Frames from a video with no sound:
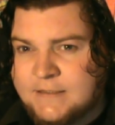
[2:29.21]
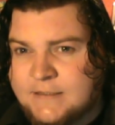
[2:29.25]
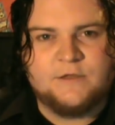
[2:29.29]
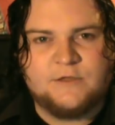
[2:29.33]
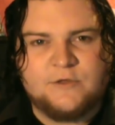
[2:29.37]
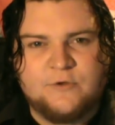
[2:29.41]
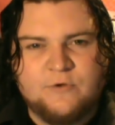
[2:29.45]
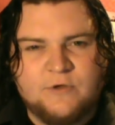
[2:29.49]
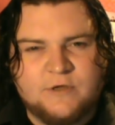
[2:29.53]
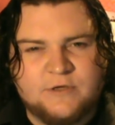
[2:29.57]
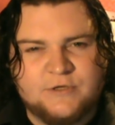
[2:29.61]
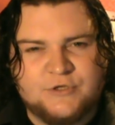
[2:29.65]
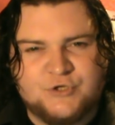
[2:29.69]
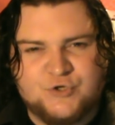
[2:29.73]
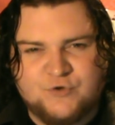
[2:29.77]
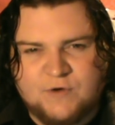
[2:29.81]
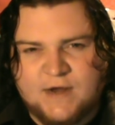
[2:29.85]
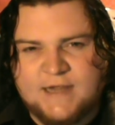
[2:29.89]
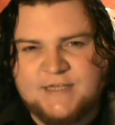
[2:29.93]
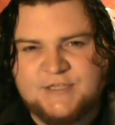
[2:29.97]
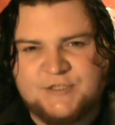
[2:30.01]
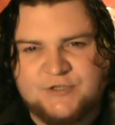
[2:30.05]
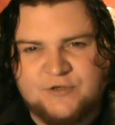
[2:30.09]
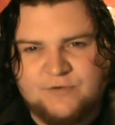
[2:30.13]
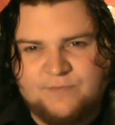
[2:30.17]
You could
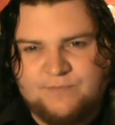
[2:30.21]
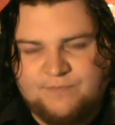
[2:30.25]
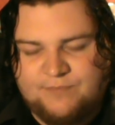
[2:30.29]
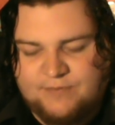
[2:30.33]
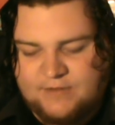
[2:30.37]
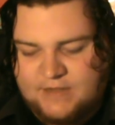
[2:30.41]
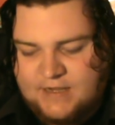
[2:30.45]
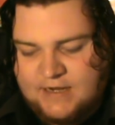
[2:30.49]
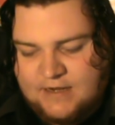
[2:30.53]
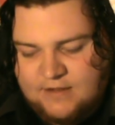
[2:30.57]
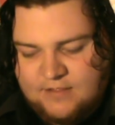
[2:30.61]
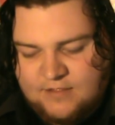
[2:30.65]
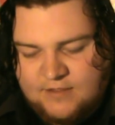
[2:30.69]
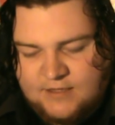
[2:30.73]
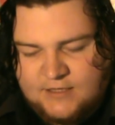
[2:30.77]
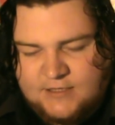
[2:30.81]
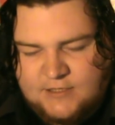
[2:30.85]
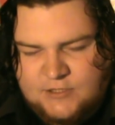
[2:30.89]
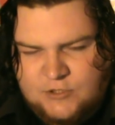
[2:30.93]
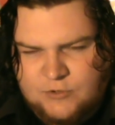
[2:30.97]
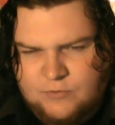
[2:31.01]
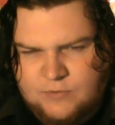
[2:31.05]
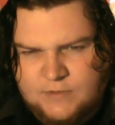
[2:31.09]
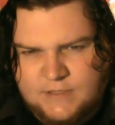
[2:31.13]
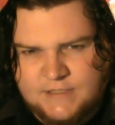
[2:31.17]
dress up like the
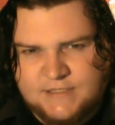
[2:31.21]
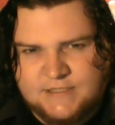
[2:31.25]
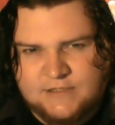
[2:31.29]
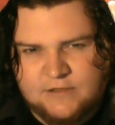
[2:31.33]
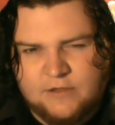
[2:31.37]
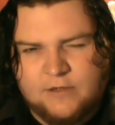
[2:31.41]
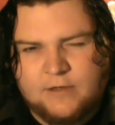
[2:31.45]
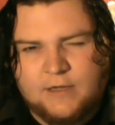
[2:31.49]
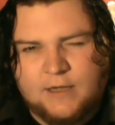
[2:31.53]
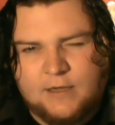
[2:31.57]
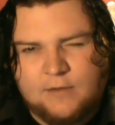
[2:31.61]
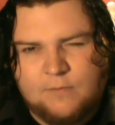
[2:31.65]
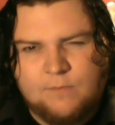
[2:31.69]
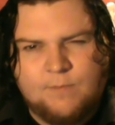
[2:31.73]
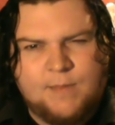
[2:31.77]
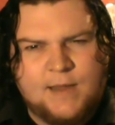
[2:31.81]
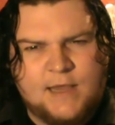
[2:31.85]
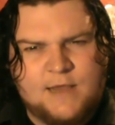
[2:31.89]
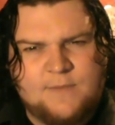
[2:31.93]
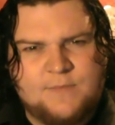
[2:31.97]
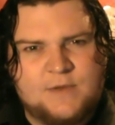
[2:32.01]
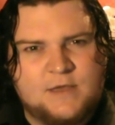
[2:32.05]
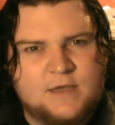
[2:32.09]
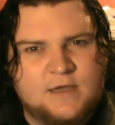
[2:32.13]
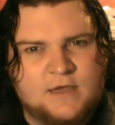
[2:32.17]
cutest looking
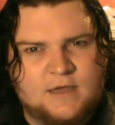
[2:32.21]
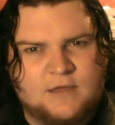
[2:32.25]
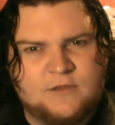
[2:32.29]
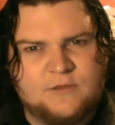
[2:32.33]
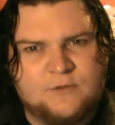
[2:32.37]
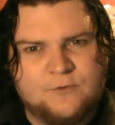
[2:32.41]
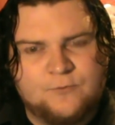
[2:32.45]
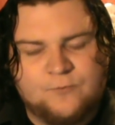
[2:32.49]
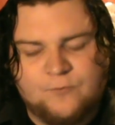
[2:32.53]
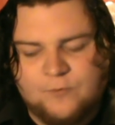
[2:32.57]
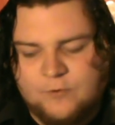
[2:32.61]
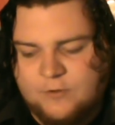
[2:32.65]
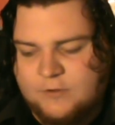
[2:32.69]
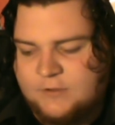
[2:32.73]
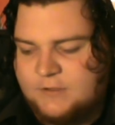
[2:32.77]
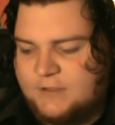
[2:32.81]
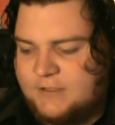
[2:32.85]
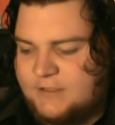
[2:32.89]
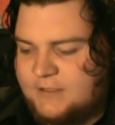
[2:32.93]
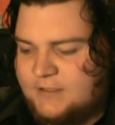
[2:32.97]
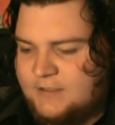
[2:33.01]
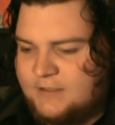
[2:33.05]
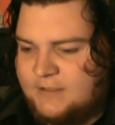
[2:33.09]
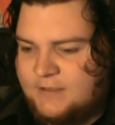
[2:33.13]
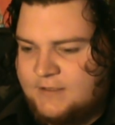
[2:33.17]
baby in the
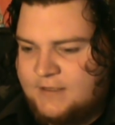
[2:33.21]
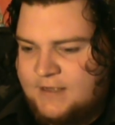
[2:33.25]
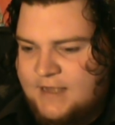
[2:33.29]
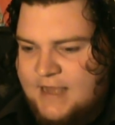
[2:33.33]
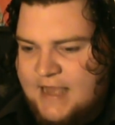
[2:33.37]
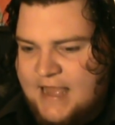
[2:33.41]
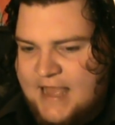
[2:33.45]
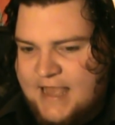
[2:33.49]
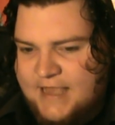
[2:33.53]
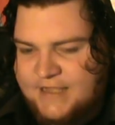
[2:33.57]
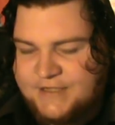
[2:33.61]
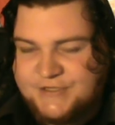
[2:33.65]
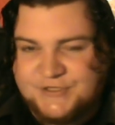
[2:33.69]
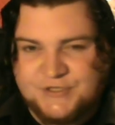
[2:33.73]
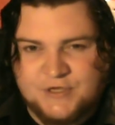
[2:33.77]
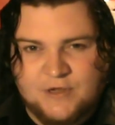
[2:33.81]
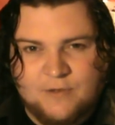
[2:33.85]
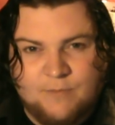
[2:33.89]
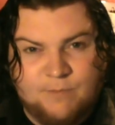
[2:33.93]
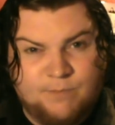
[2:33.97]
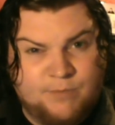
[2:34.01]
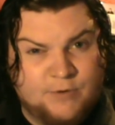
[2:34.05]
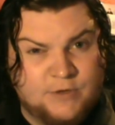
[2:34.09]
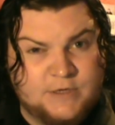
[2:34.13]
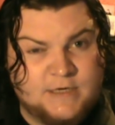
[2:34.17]
world as a
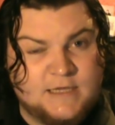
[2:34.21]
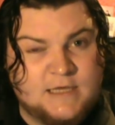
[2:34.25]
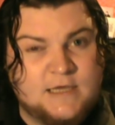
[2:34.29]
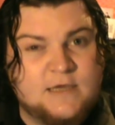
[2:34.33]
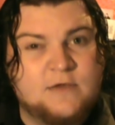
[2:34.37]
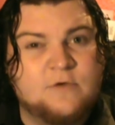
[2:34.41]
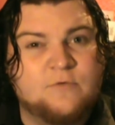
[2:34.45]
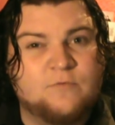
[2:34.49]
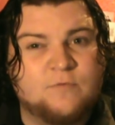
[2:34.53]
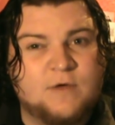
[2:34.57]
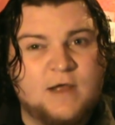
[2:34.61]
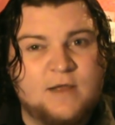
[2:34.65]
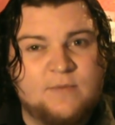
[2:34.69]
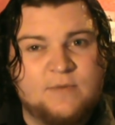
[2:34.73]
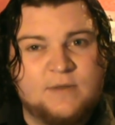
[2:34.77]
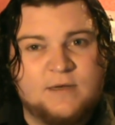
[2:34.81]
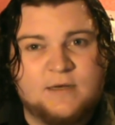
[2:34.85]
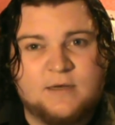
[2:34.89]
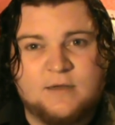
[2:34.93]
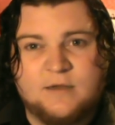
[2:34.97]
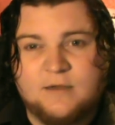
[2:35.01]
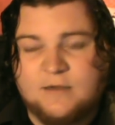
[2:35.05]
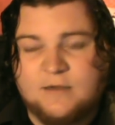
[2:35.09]
bunny rabbit